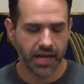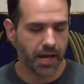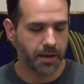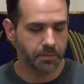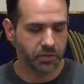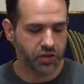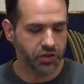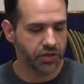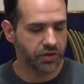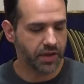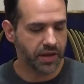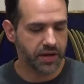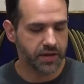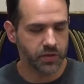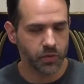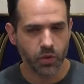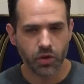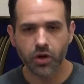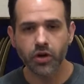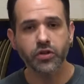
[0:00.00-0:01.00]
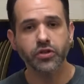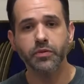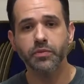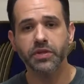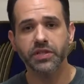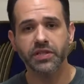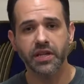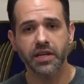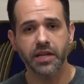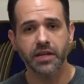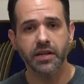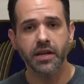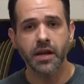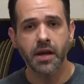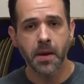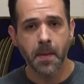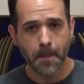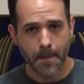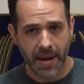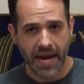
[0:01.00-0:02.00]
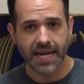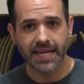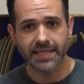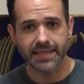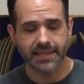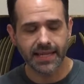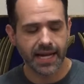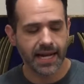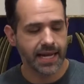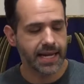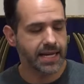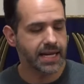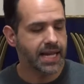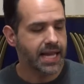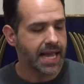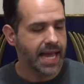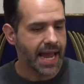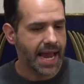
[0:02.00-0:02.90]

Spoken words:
I'm sure that is 100% by design.